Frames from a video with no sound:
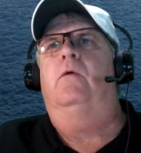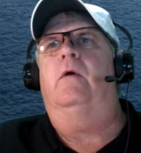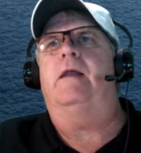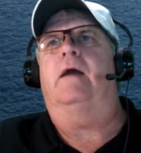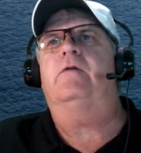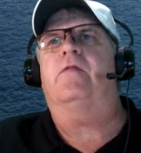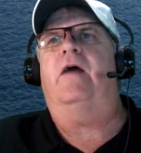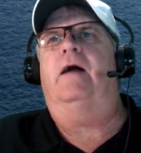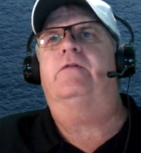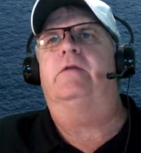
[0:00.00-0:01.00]

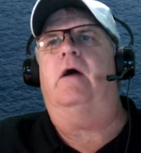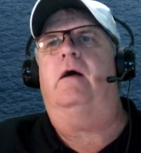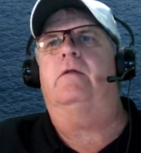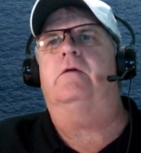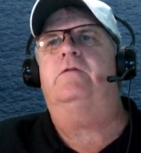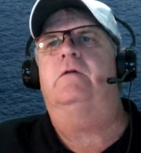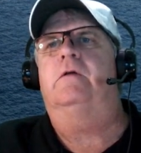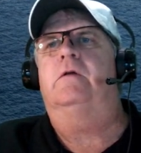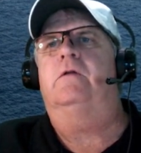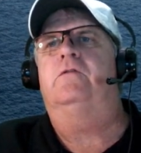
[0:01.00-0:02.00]
$100,000,
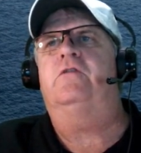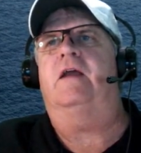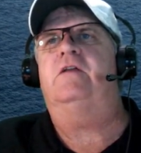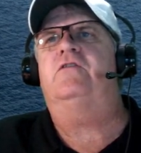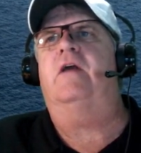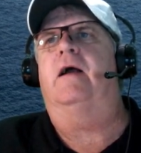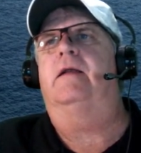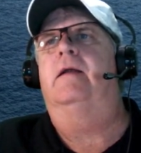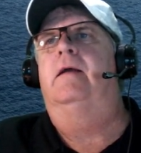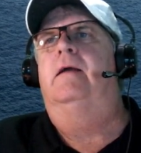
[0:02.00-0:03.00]
change
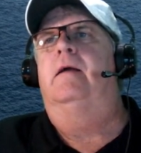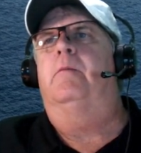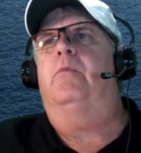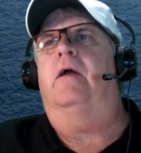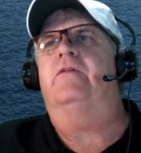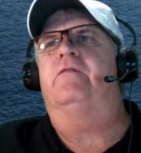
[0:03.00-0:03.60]
sign, present